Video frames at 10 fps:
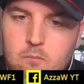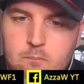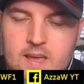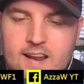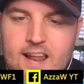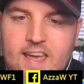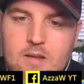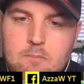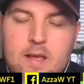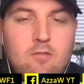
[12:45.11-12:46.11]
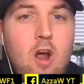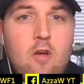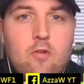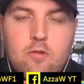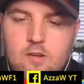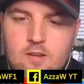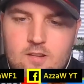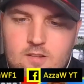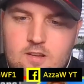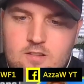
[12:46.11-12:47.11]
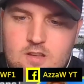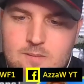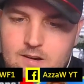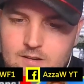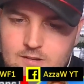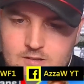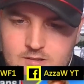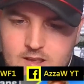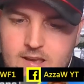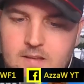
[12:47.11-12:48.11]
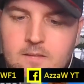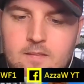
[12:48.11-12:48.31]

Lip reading: Pit lane, pit road, as the Americans say.